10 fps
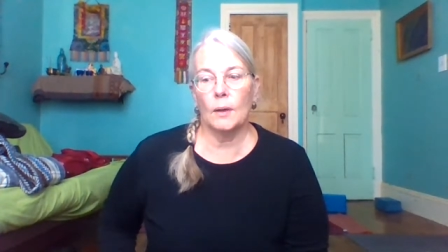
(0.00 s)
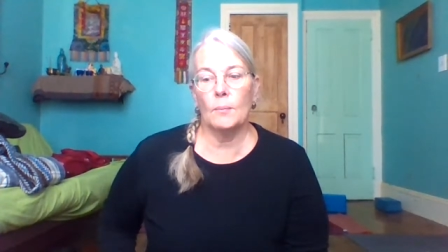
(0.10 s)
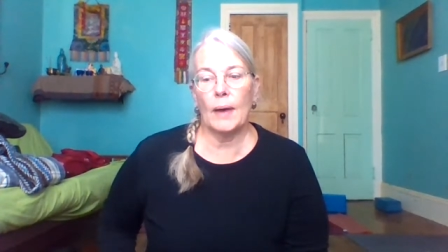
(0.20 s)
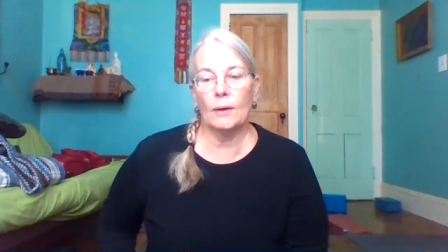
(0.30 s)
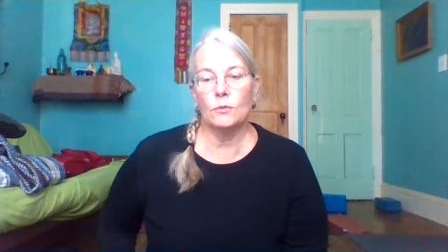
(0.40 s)

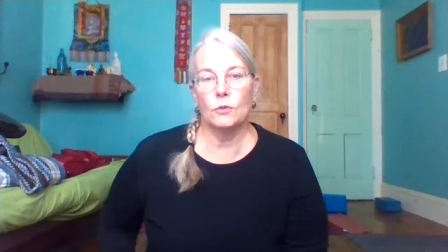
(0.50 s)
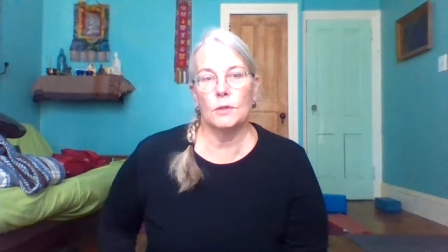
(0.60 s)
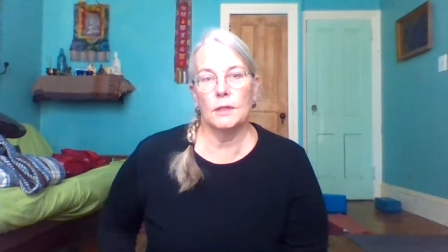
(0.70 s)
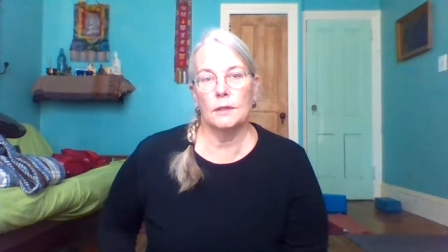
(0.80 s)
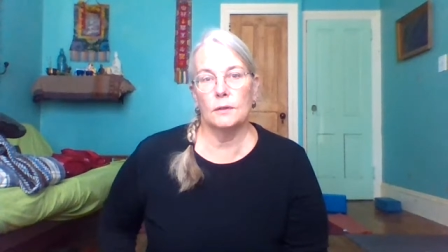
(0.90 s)

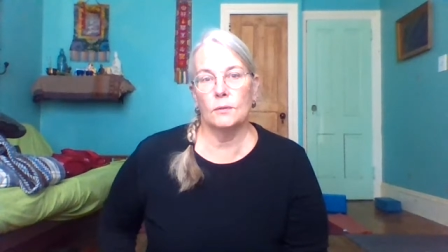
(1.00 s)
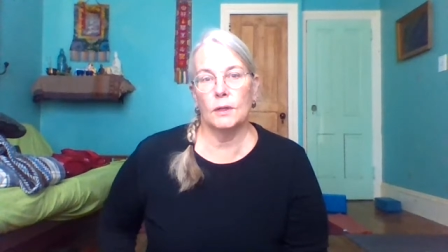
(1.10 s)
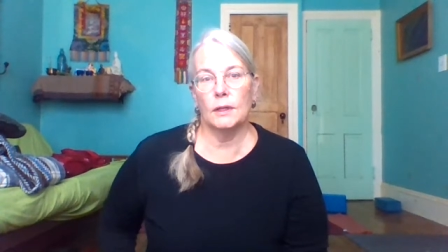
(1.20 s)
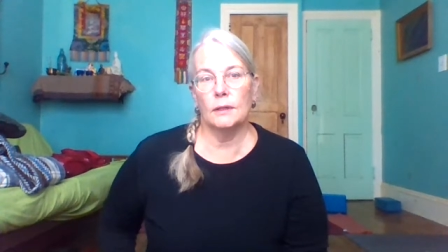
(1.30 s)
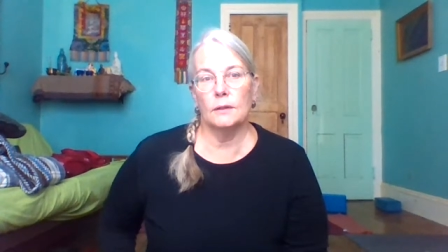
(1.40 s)
boundary,
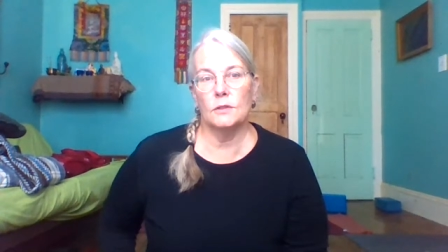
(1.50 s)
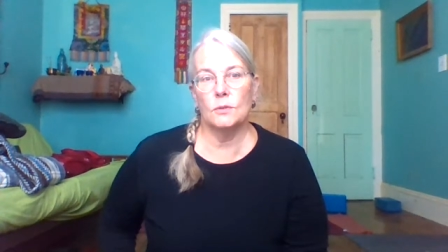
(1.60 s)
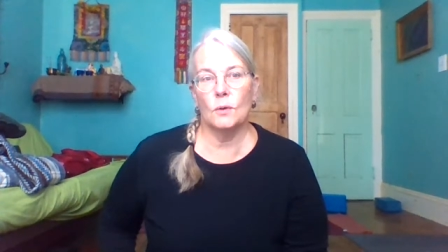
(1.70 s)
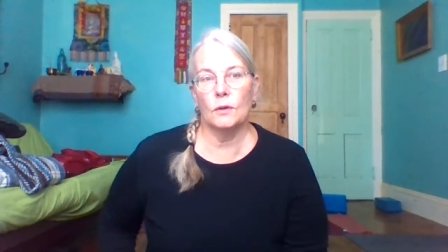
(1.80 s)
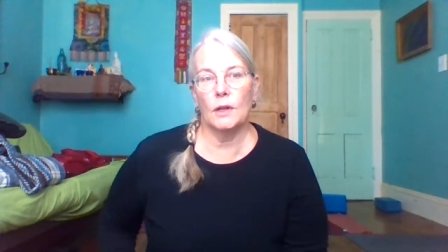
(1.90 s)
right,
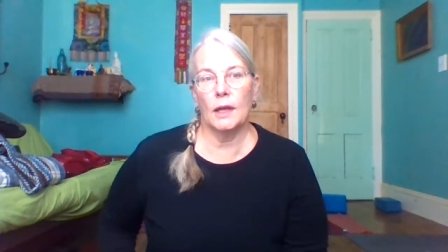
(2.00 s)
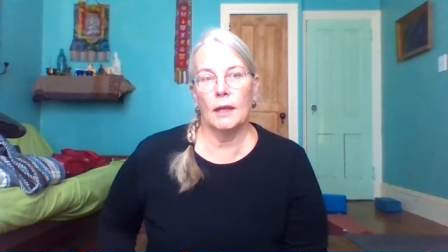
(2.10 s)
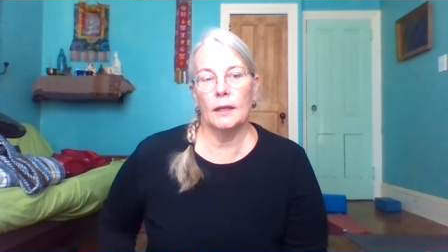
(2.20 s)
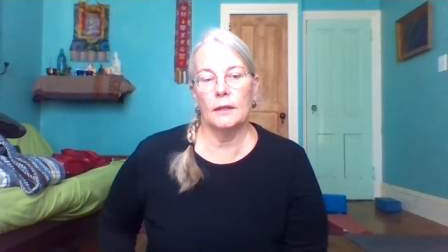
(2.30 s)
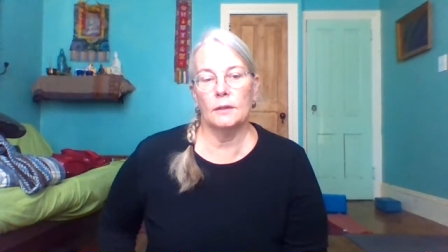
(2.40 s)
to our
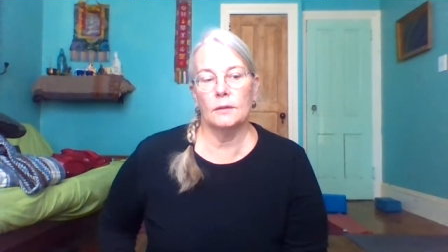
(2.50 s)
day.